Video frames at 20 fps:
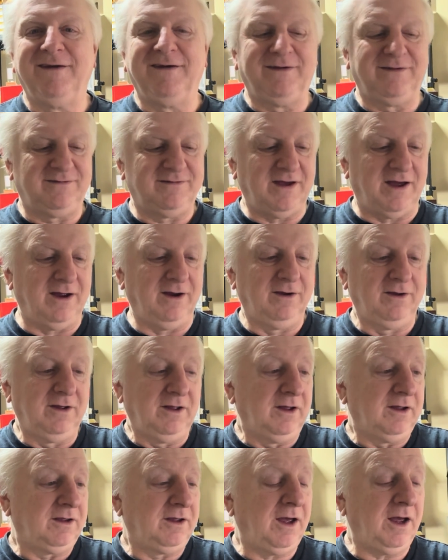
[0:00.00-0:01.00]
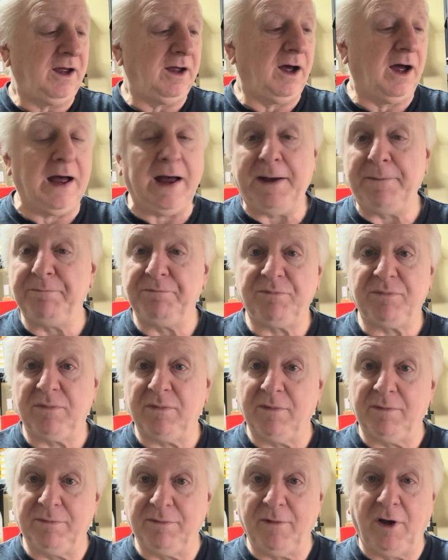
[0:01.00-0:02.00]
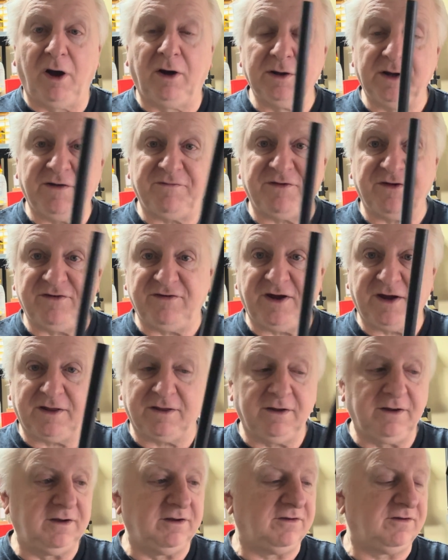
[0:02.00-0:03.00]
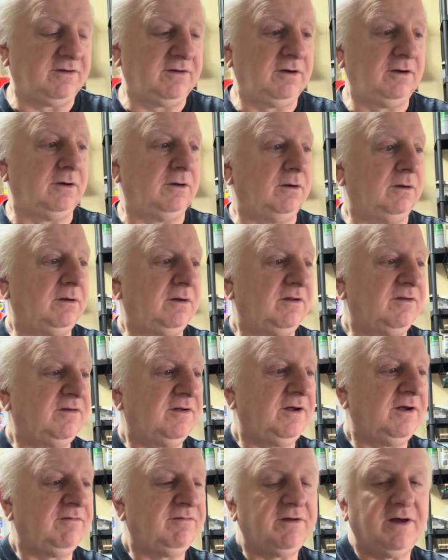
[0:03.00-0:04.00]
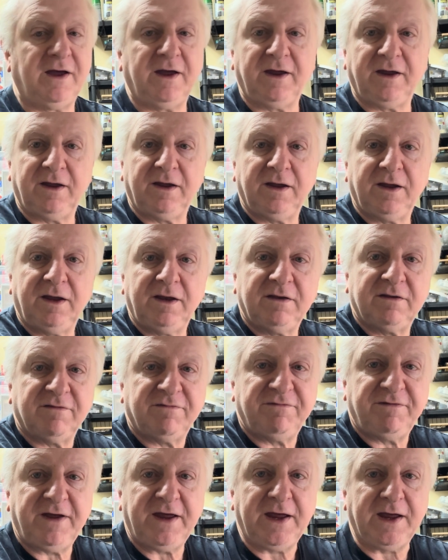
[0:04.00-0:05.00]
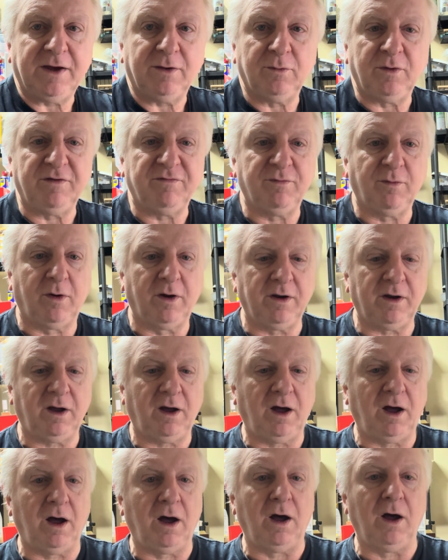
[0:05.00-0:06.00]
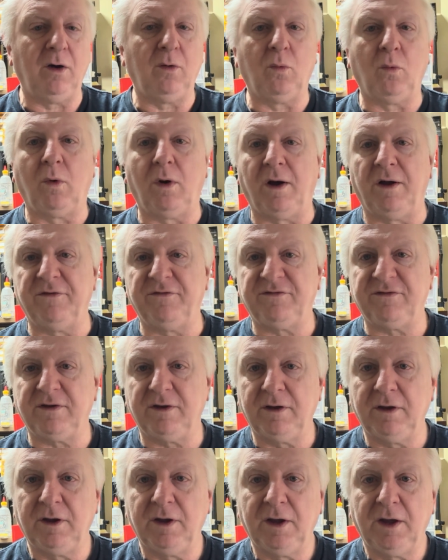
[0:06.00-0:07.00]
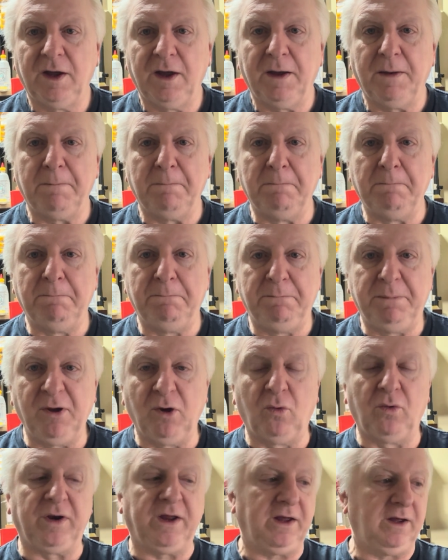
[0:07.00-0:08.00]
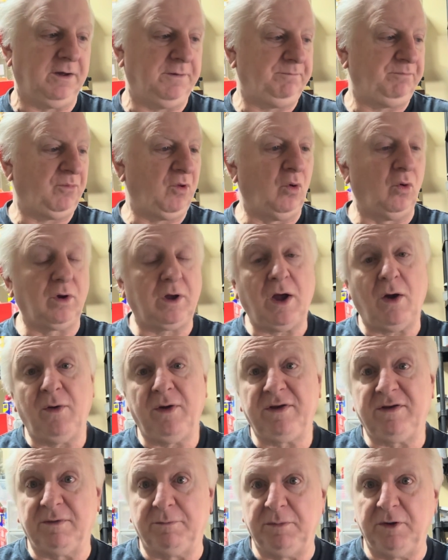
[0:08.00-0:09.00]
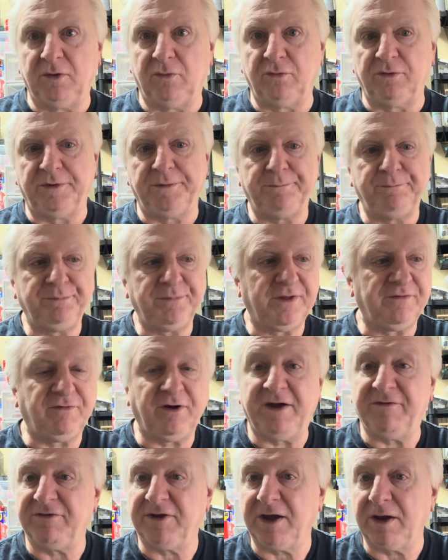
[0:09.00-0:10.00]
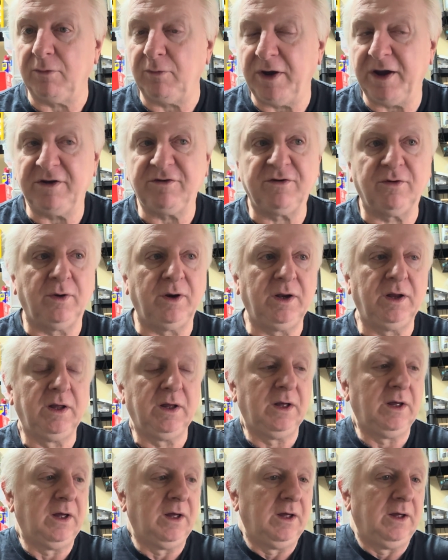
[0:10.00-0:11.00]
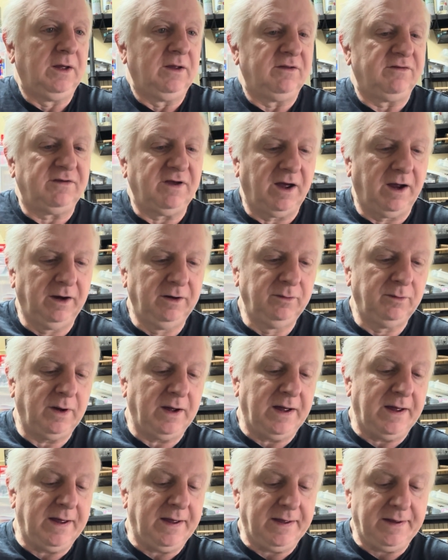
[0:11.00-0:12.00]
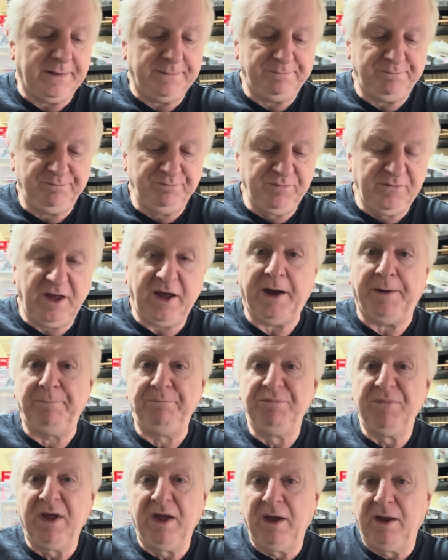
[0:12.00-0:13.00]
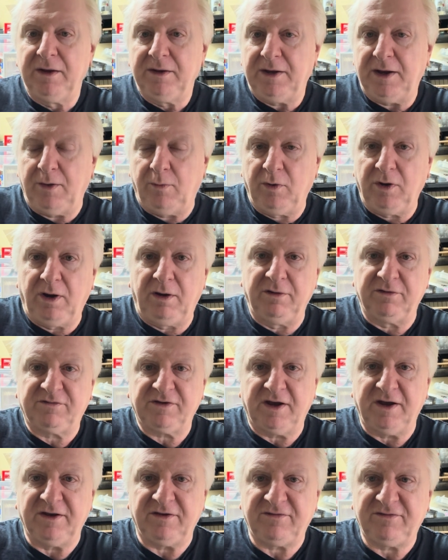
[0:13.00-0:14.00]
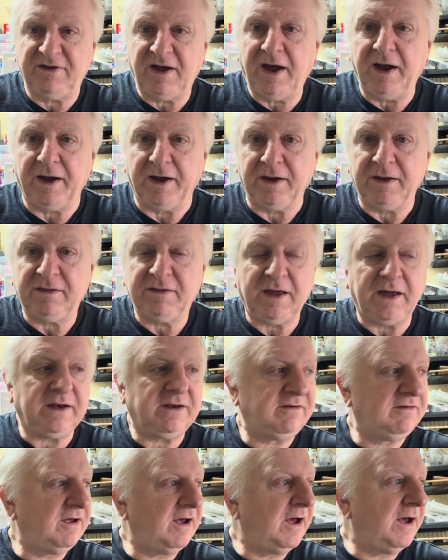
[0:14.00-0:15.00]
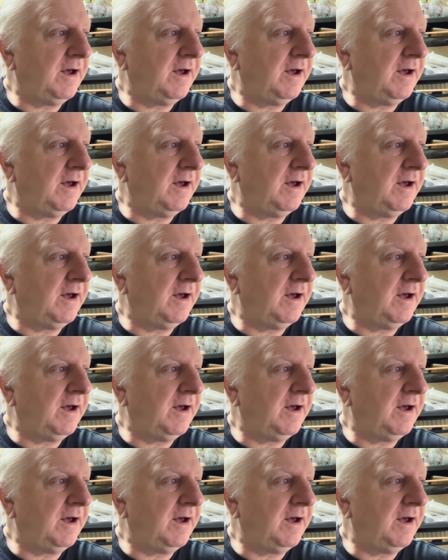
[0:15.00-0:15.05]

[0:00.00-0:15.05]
so yeah, I'm gonna have to check these too to see if they interfere with what I was building or going to build if I ever get around to it. So yeah. Now, what I was going to say that